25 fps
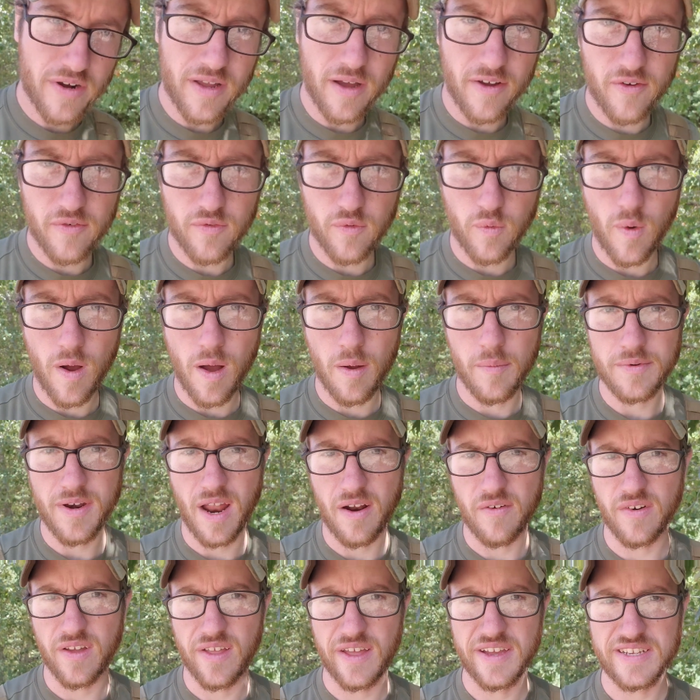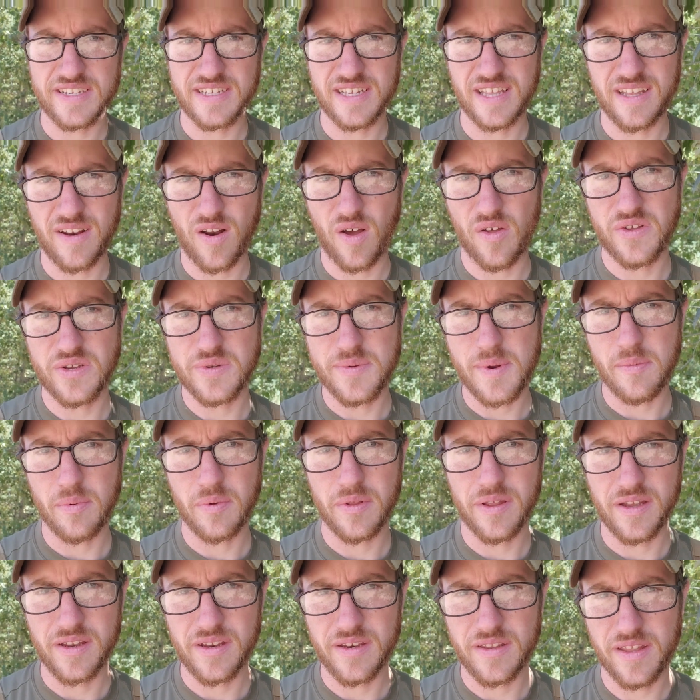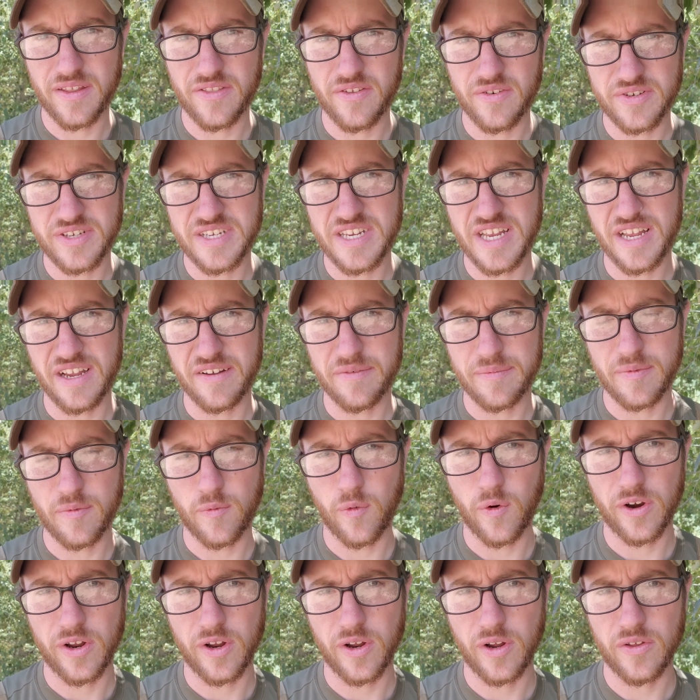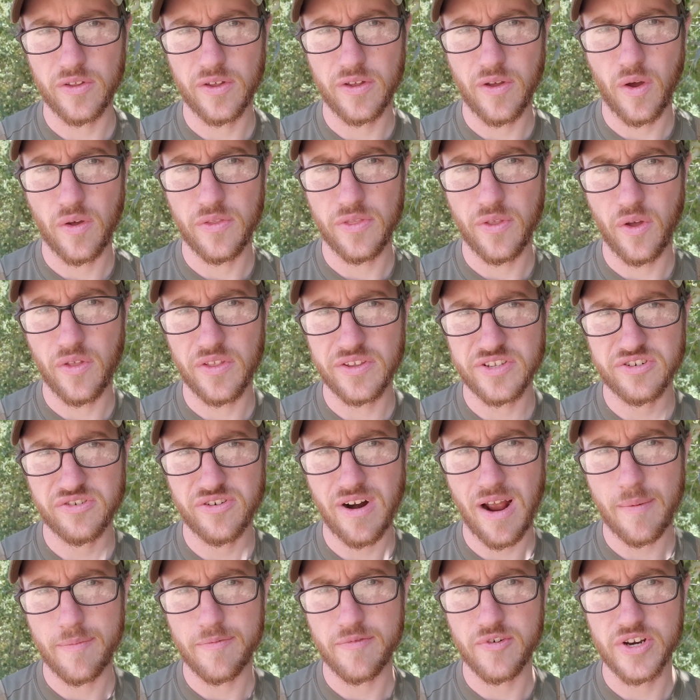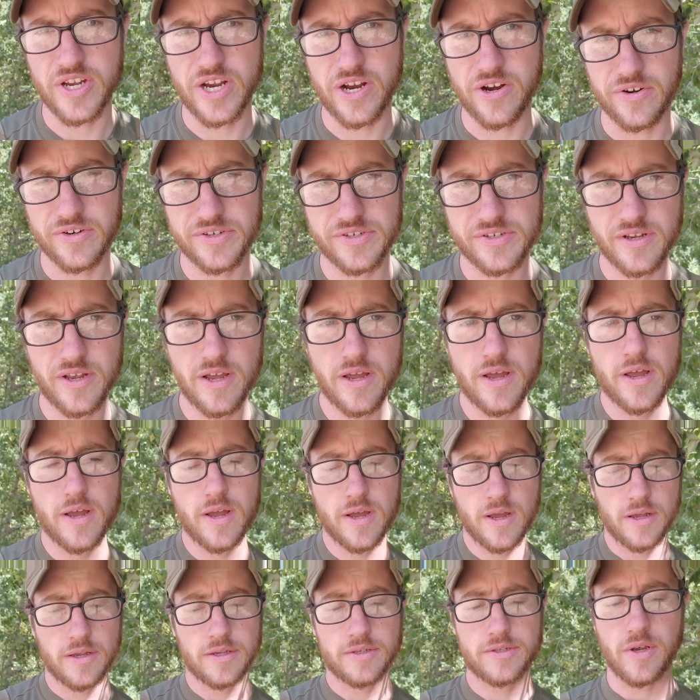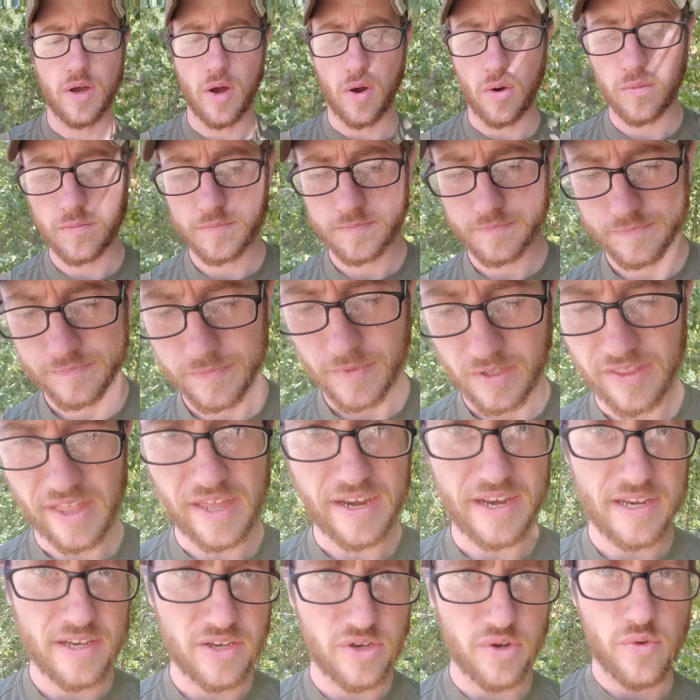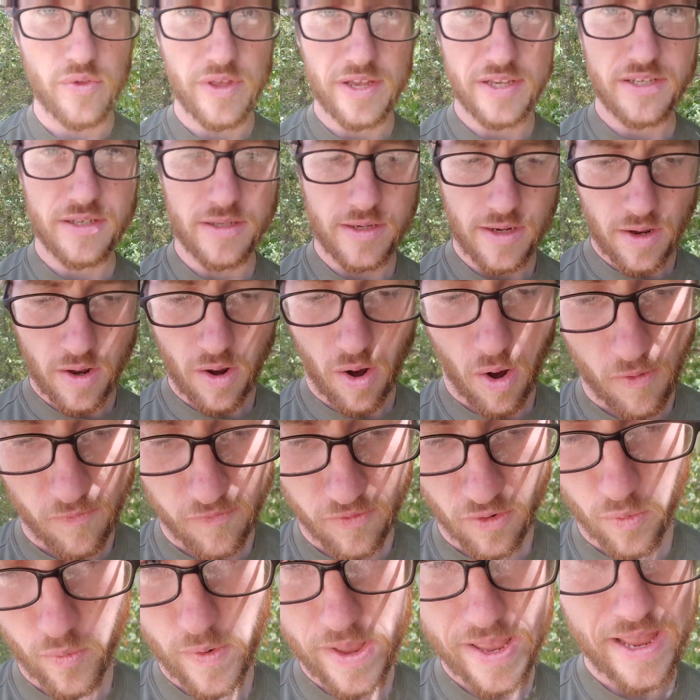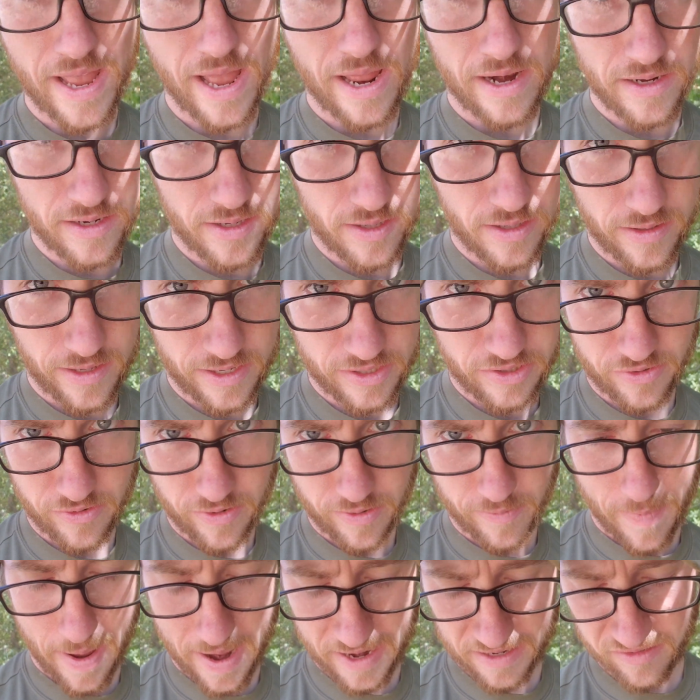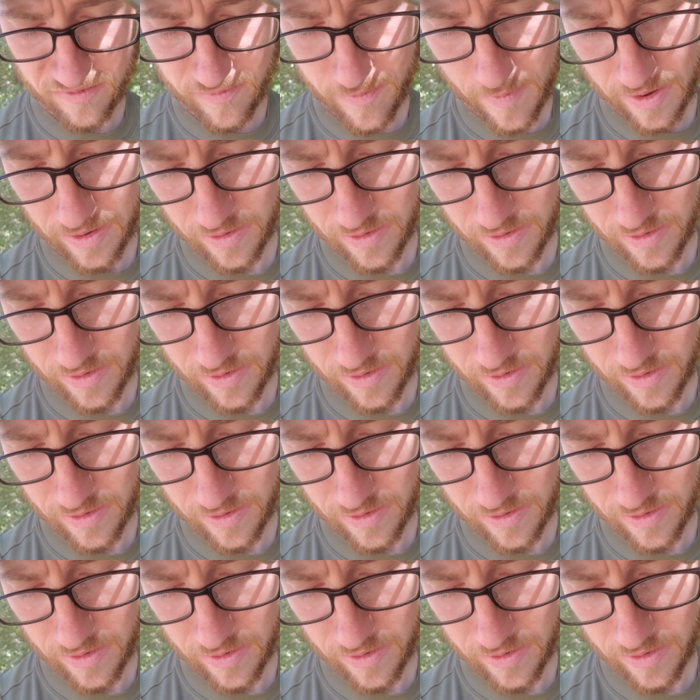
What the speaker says: overwhelmed, not realizing that all these people that they're seeing have been working on all this crap for years. So they didn't do this over a weekend, unless they're in a massive amount of